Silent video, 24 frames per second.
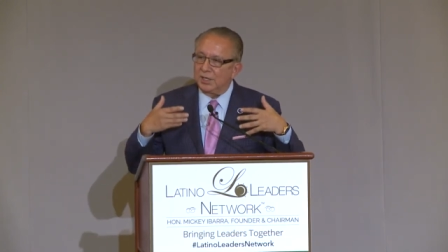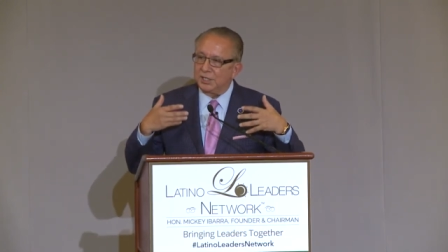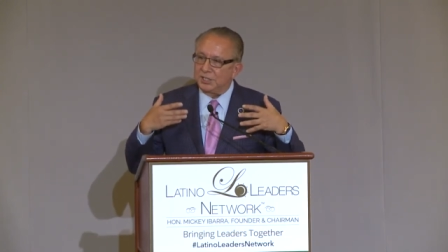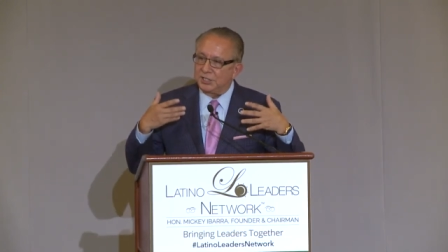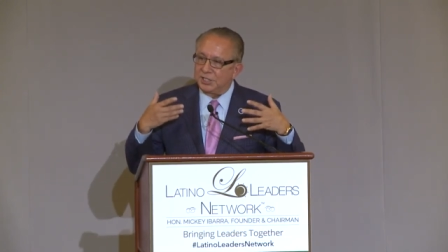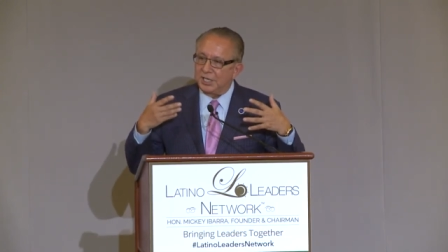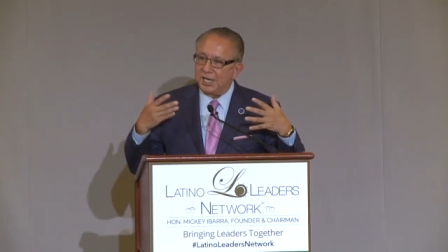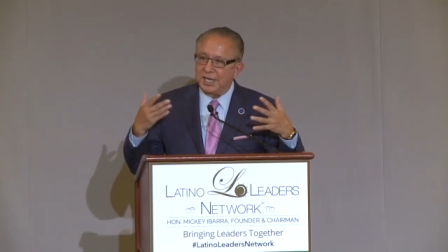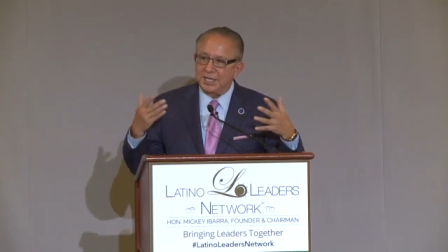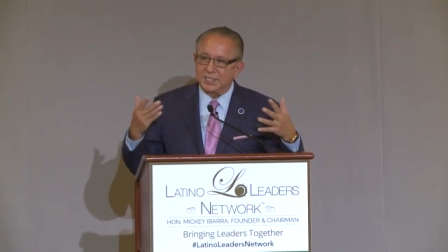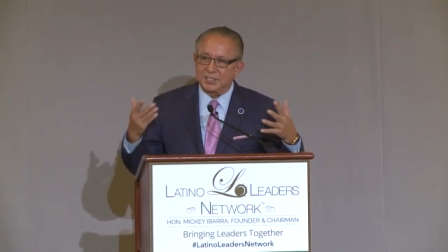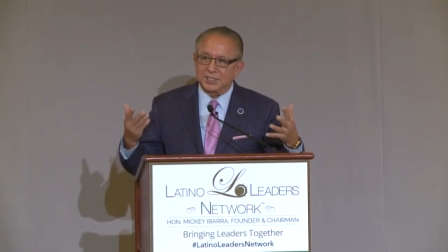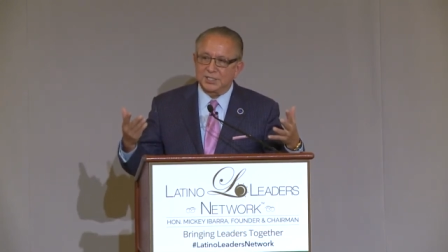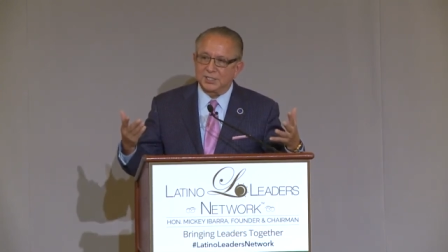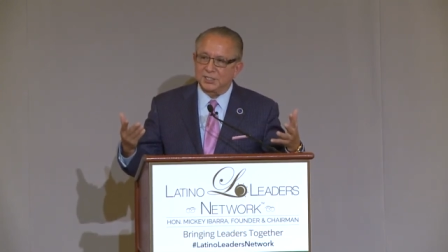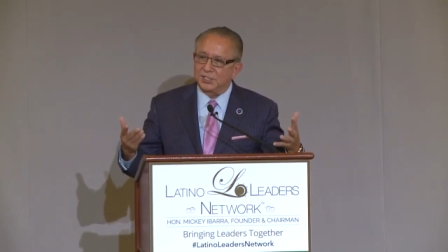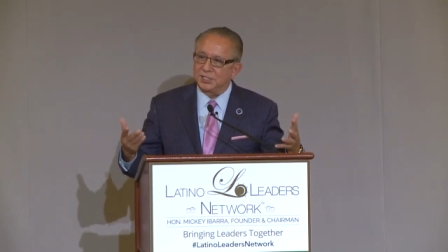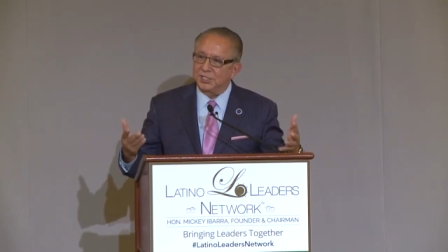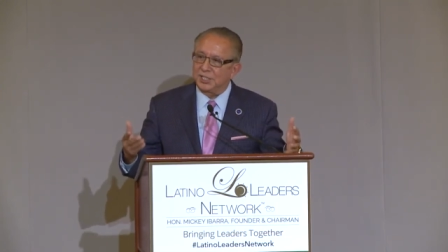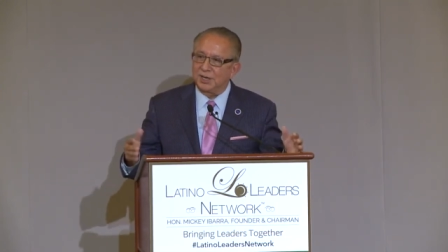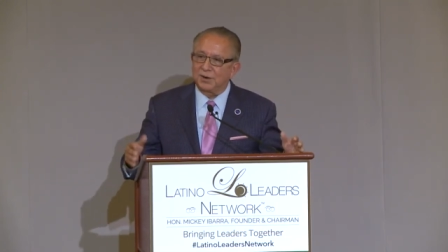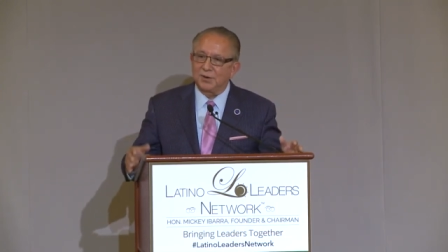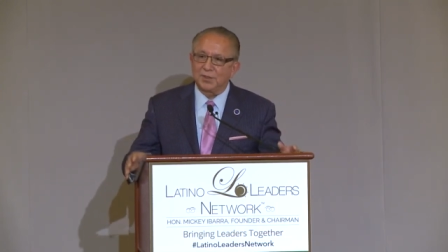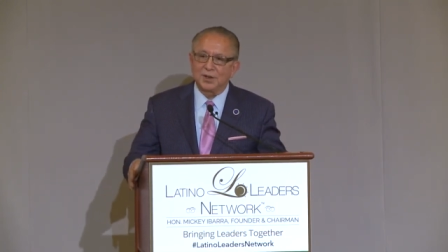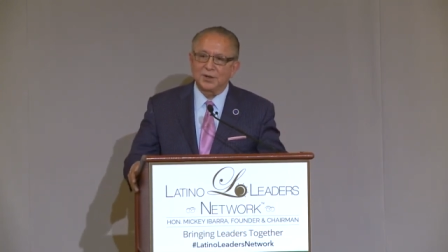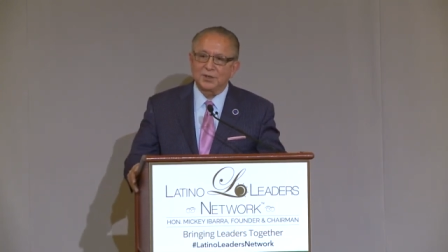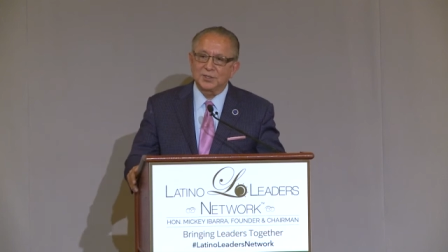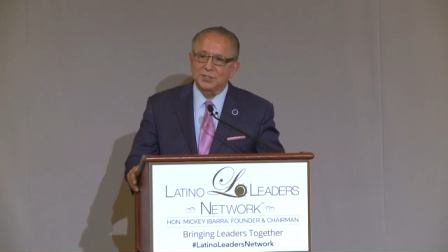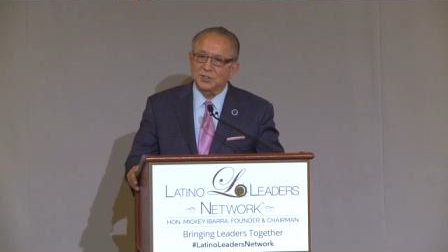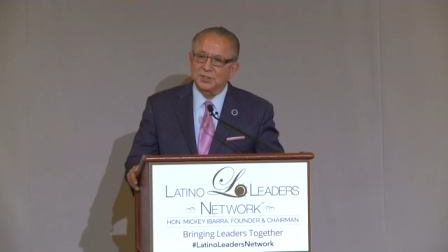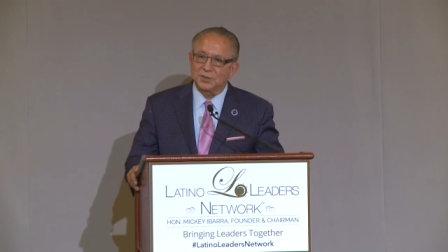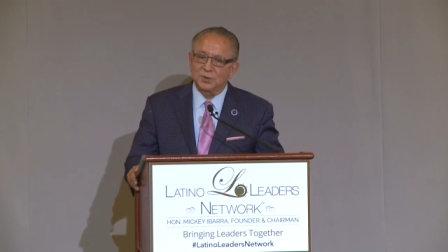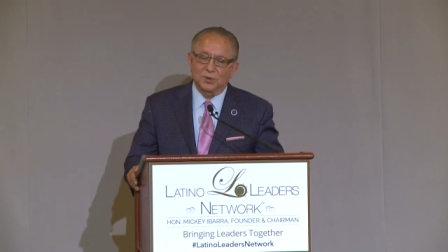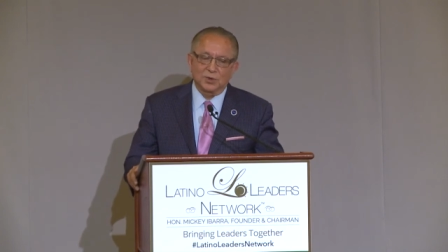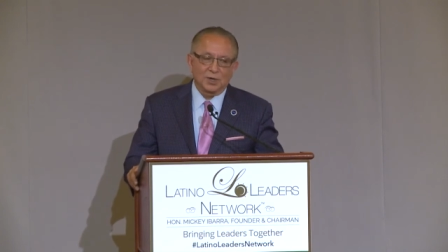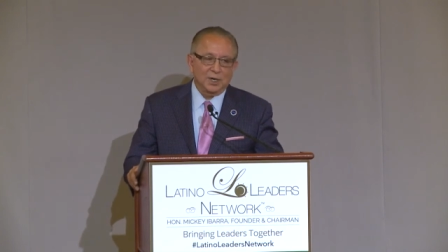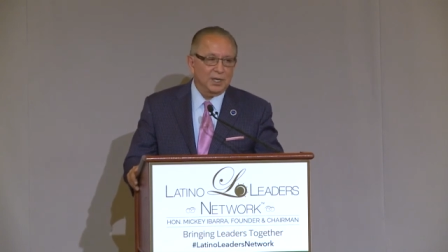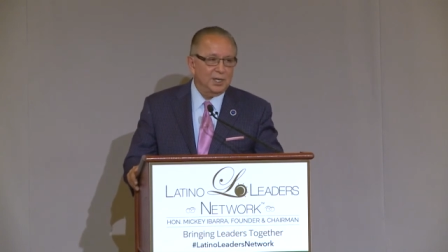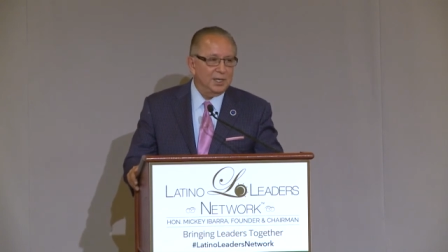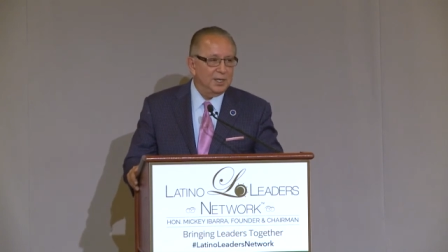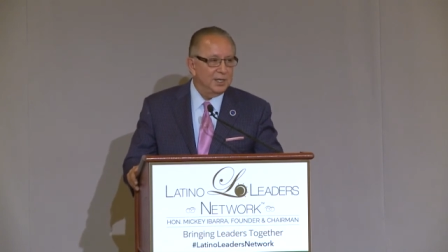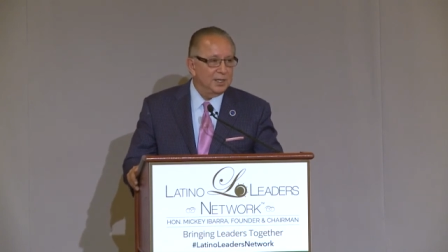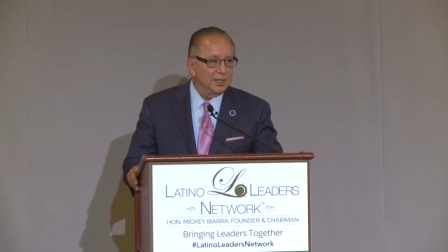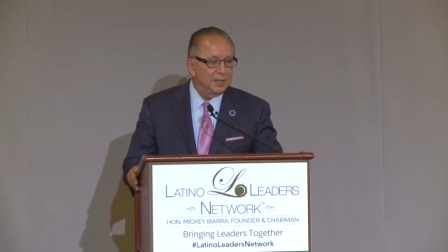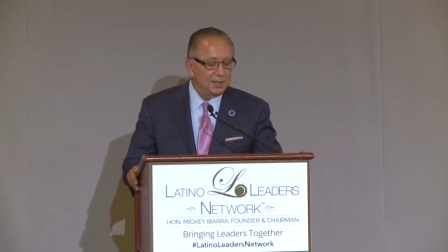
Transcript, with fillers: the chance to share their story